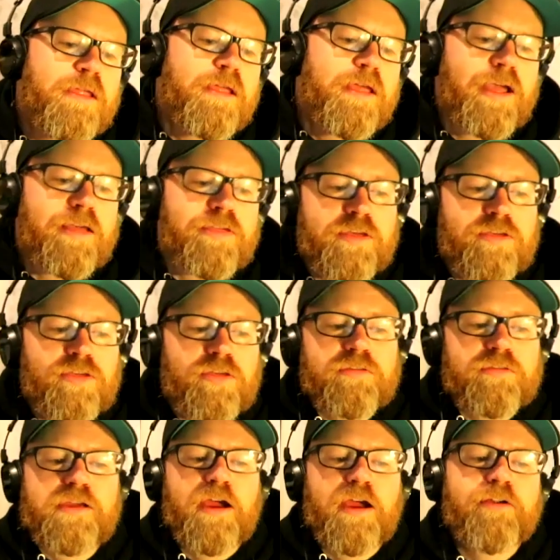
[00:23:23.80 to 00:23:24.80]
Essex,
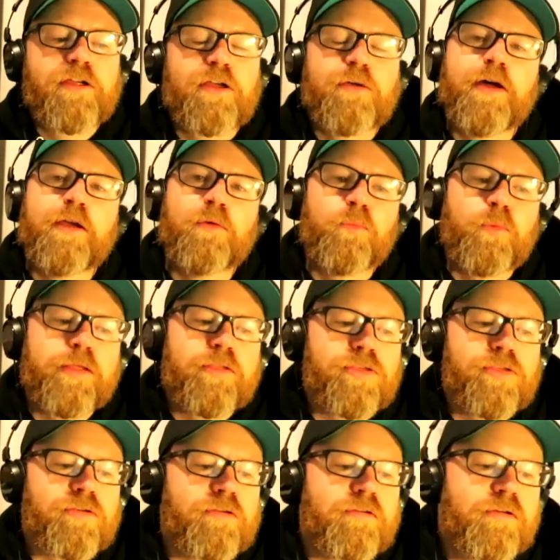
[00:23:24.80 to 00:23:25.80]
Ontario, and
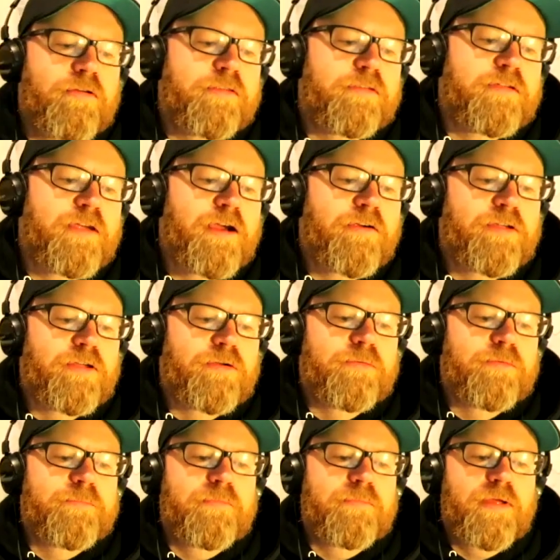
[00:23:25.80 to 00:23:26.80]
Windsor,
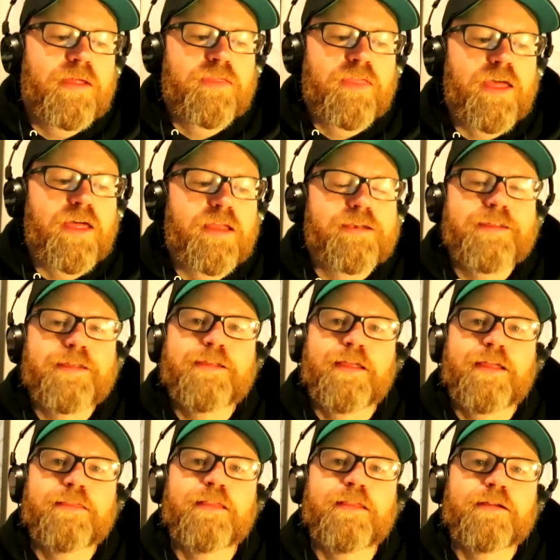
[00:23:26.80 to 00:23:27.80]
Ontario. And then,
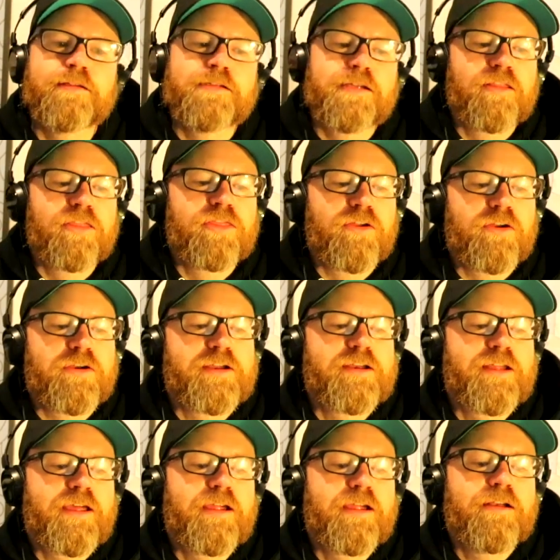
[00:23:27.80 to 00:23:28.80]
in
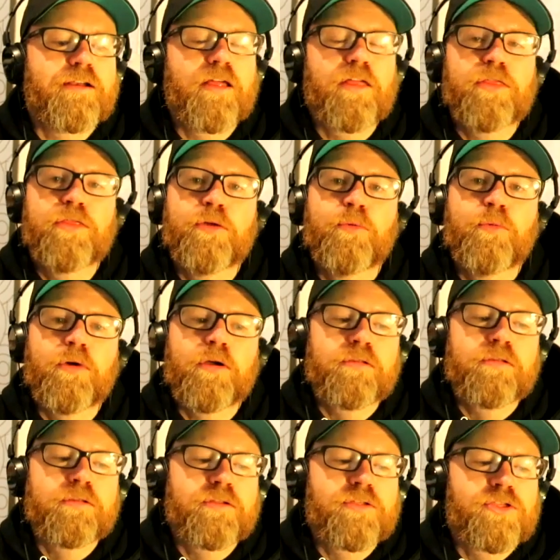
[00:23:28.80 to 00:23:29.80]
1939, the
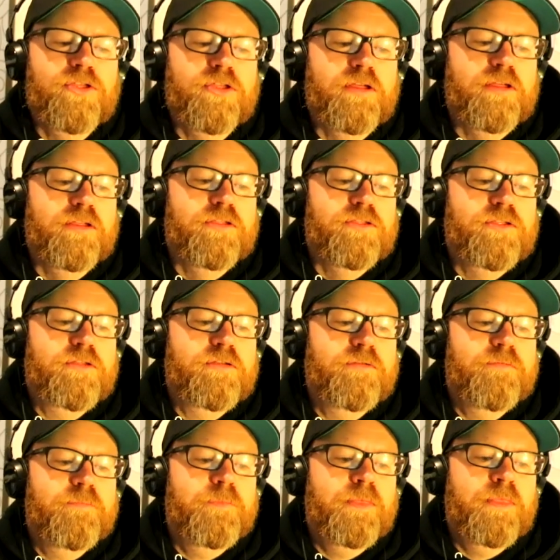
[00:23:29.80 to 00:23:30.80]
world changed.
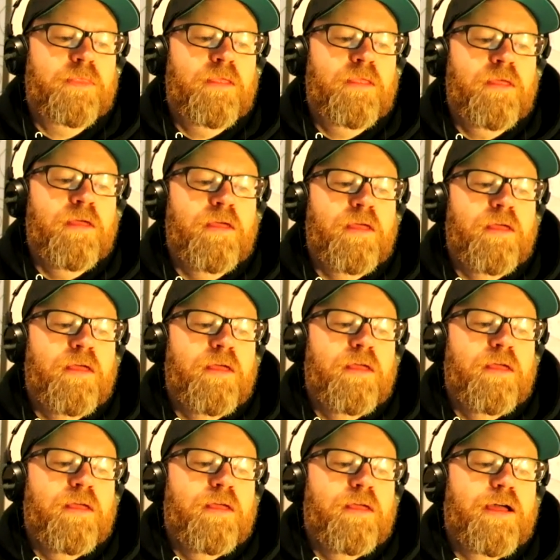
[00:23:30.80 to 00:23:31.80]

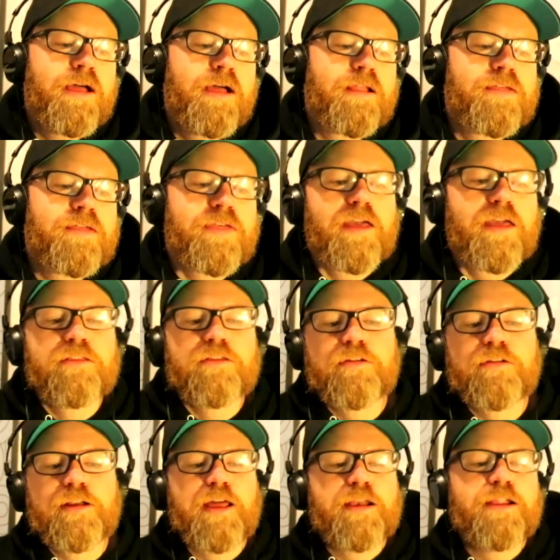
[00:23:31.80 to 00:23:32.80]
Alexander
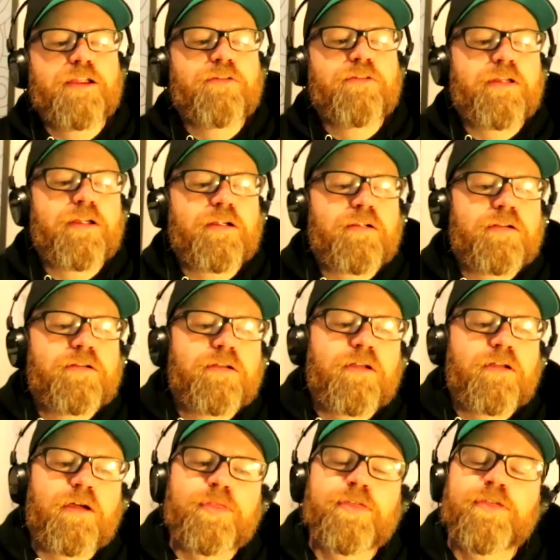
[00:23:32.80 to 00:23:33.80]
and Annie Greer,
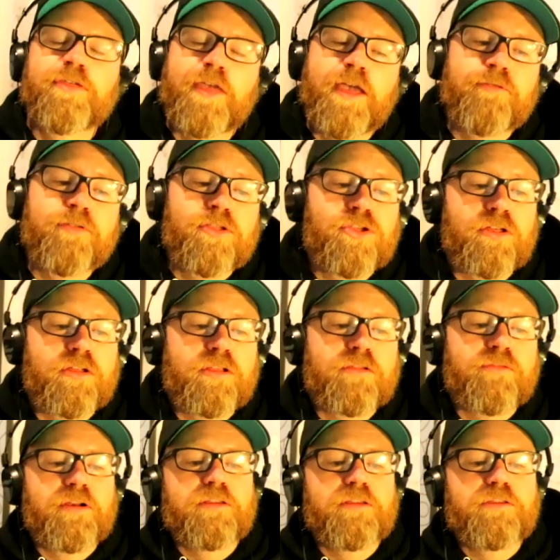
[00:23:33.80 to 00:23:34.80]
now with 7
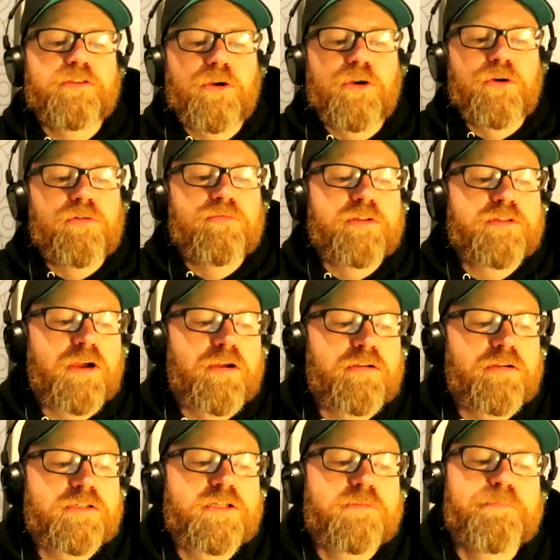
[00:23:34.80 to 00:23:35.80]
children in tow,
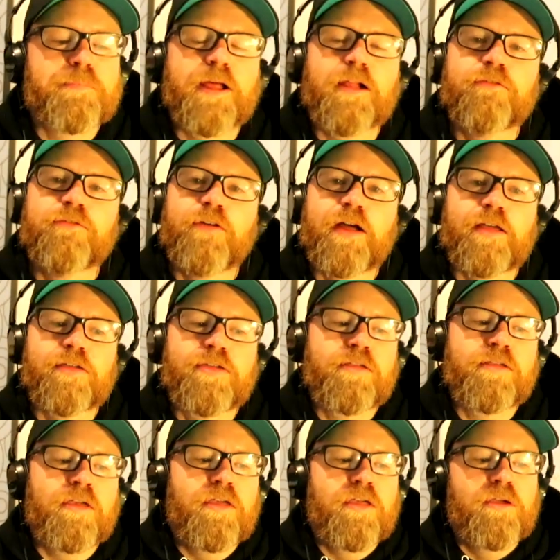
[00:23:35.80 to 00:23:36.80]
returned to
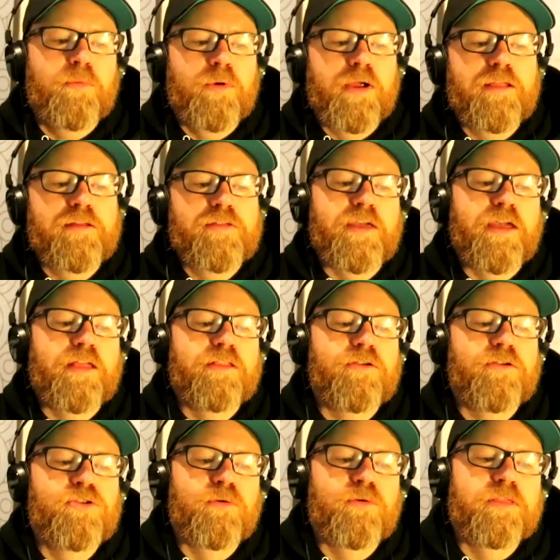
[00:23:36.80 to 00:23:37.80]
Belfast, where
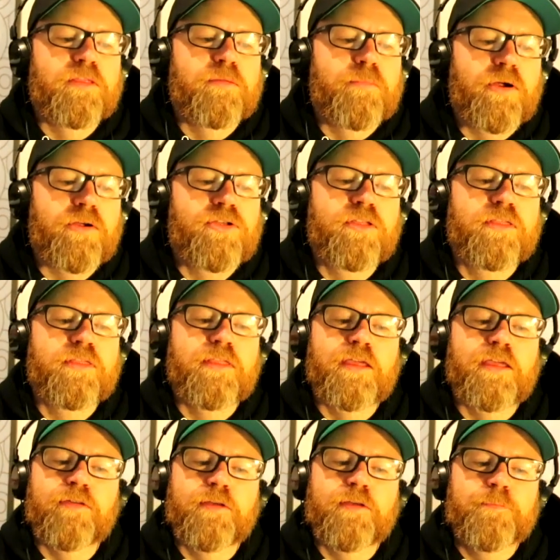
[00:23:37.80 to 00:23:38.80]
Alexander joined the Merchant
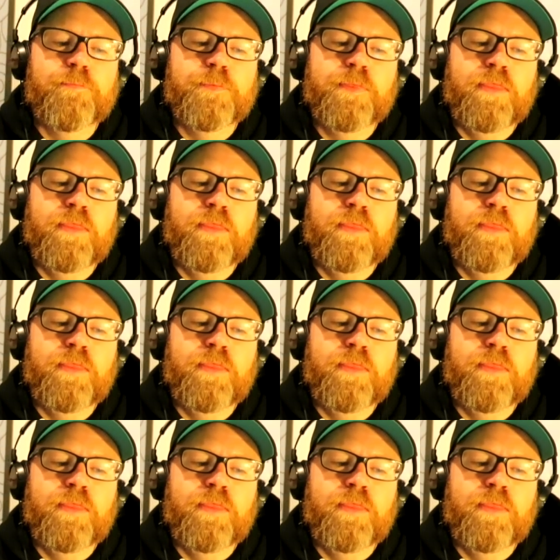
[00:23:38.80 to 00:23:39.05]
Navy.